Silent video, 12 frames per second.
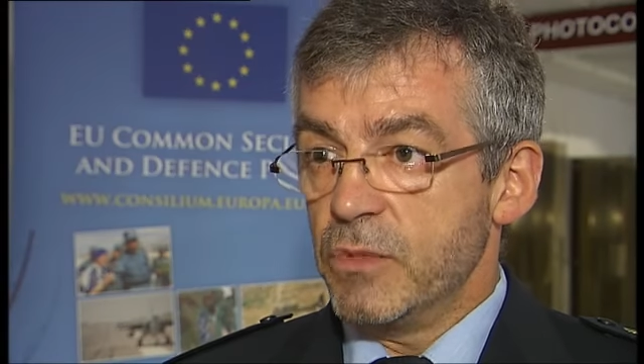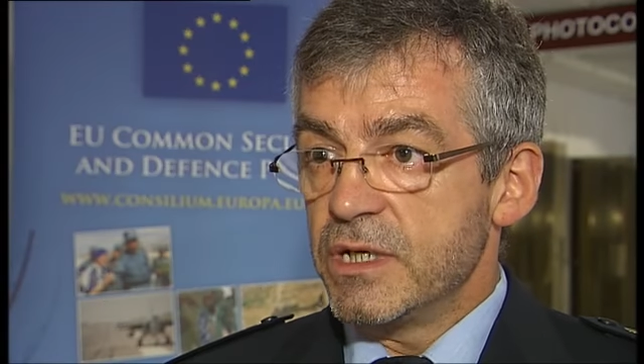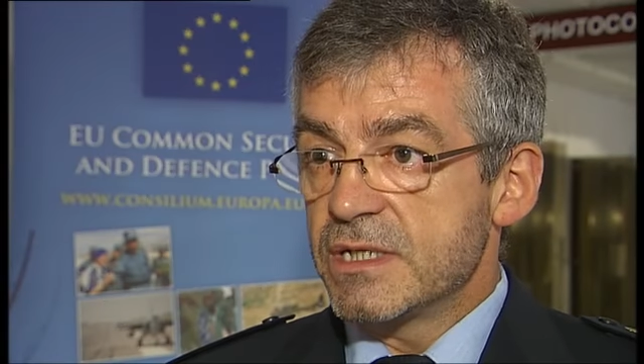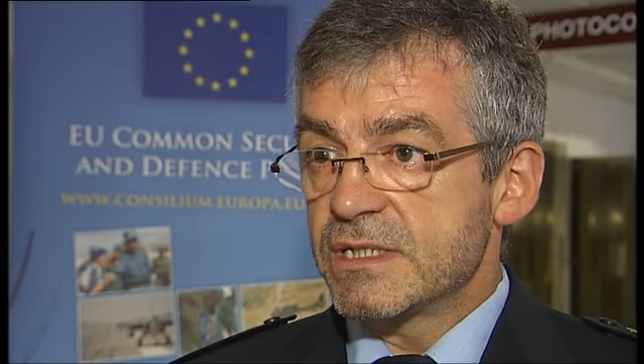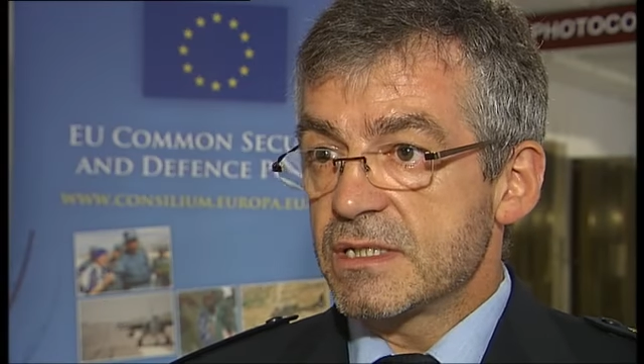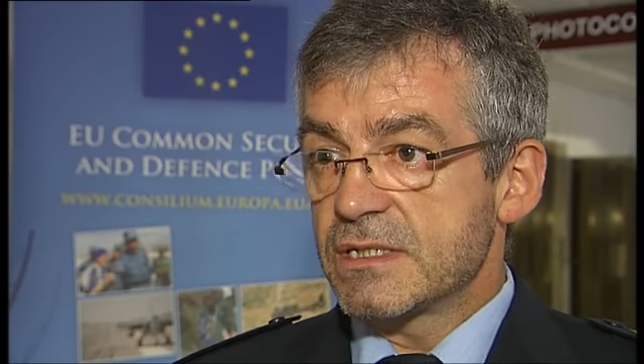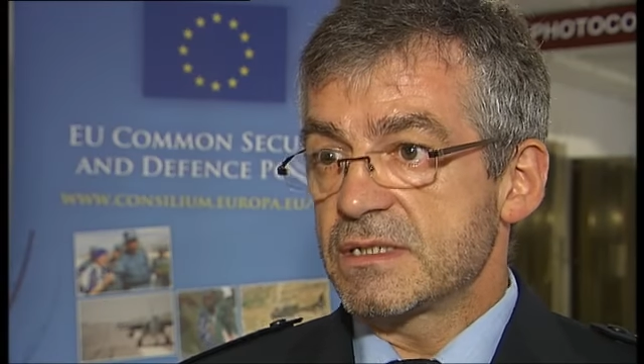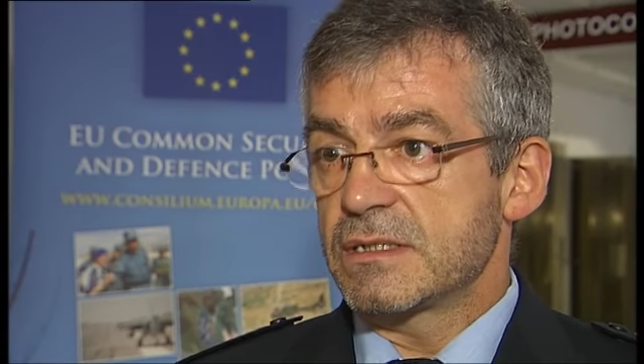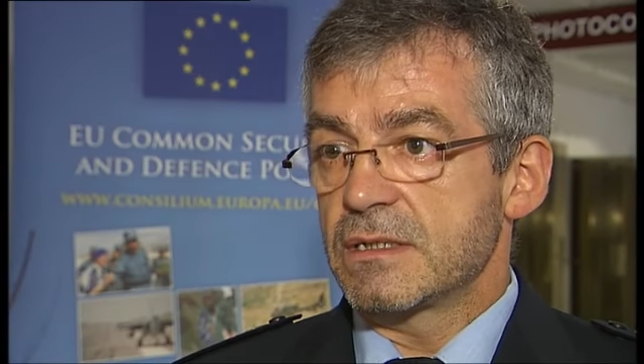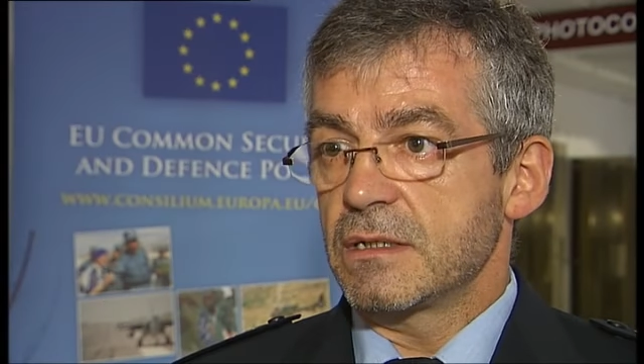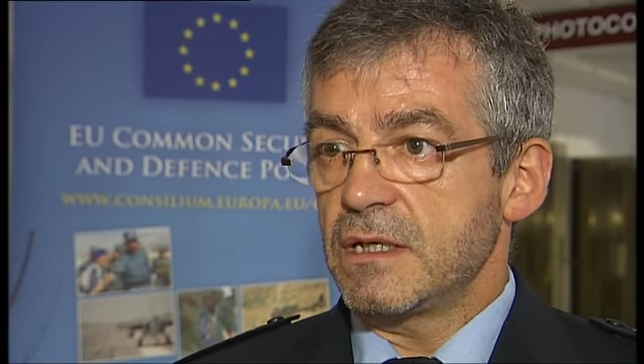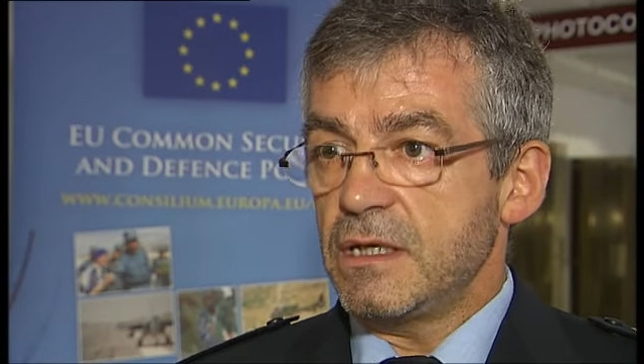
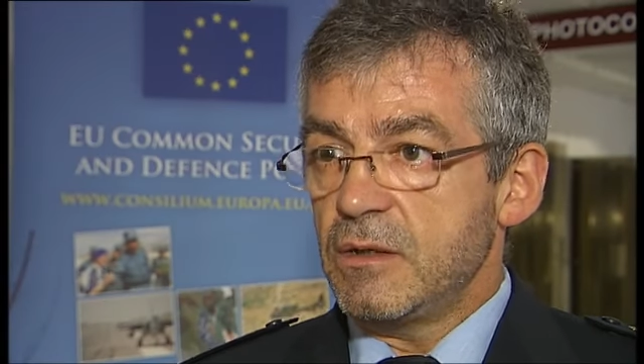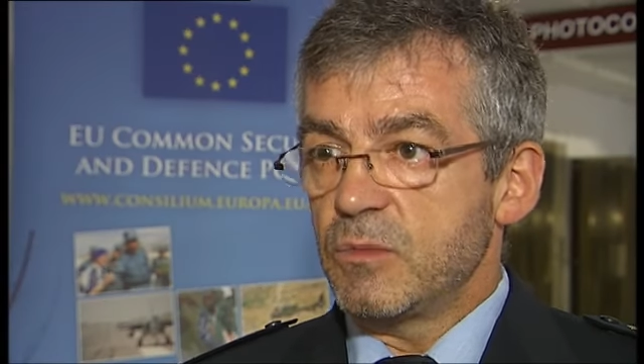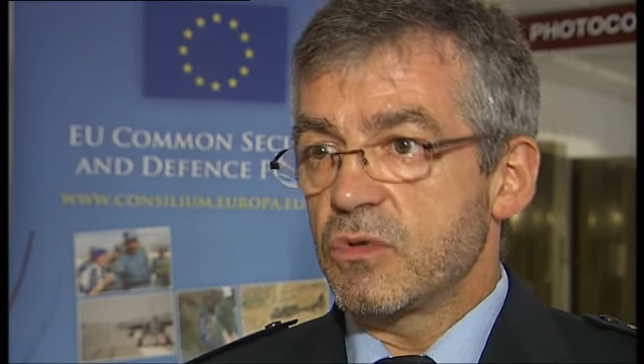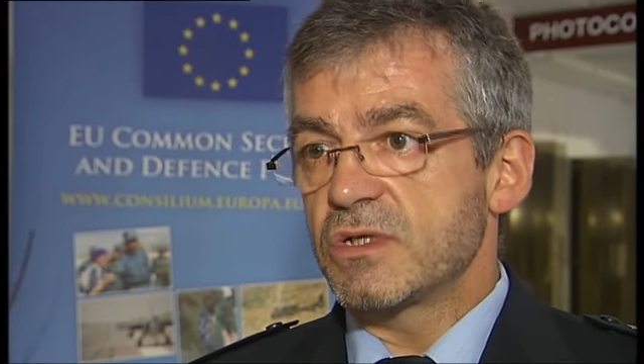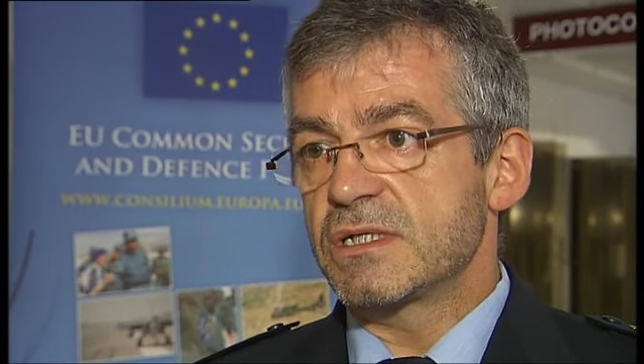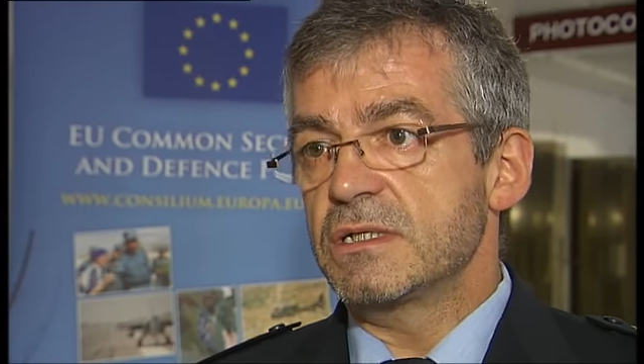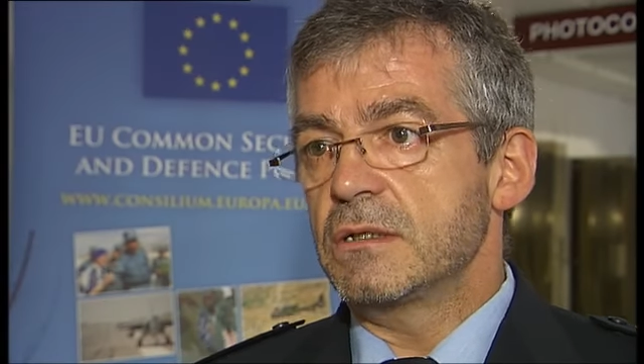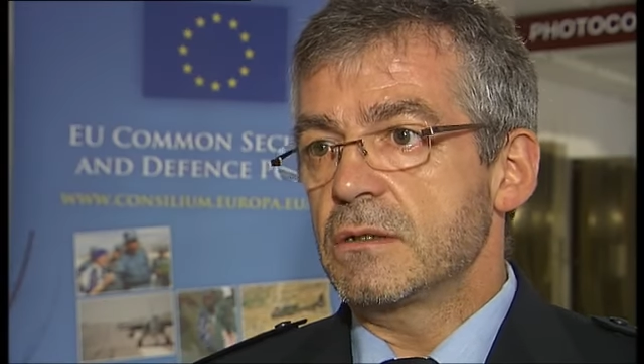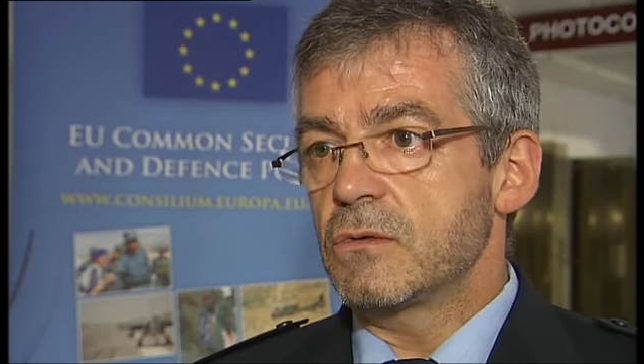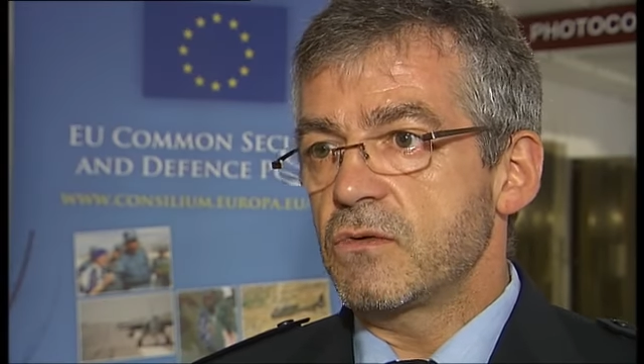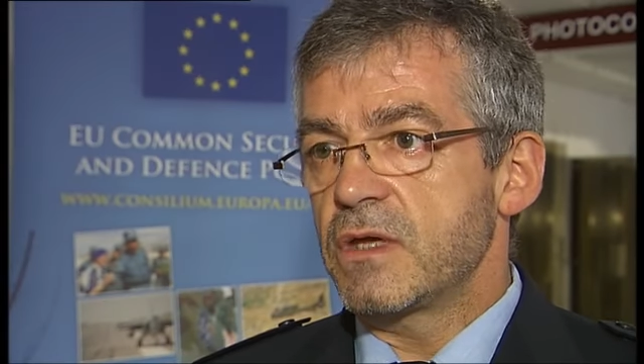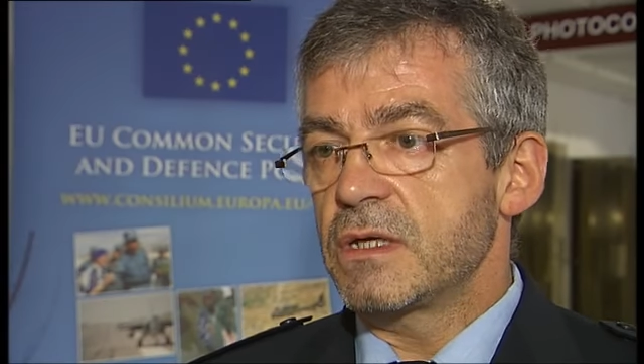ministers in Bosnia
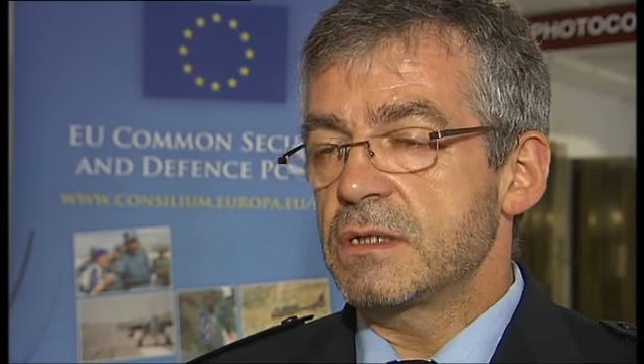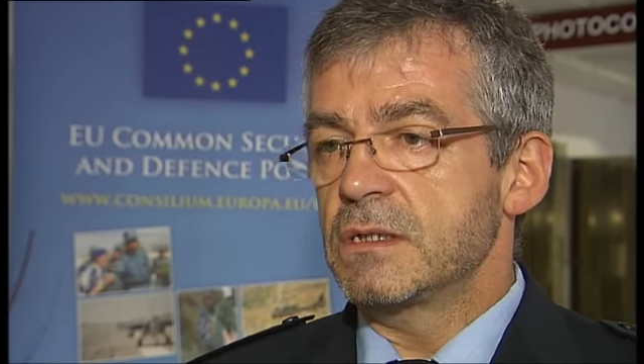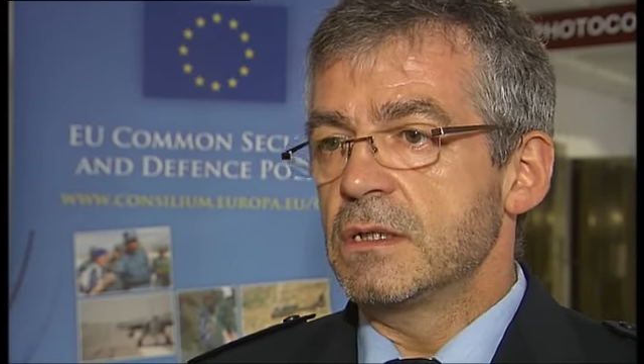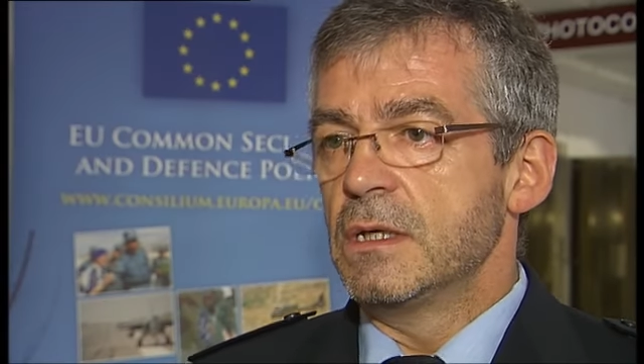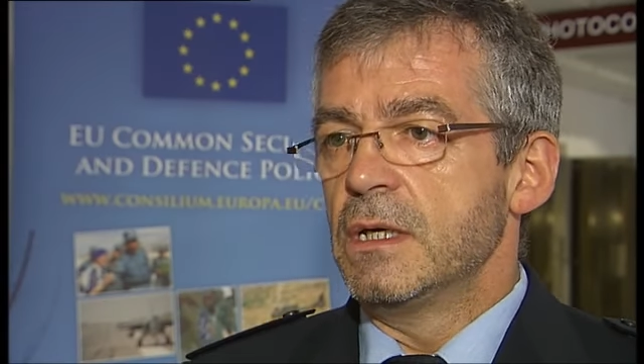know that.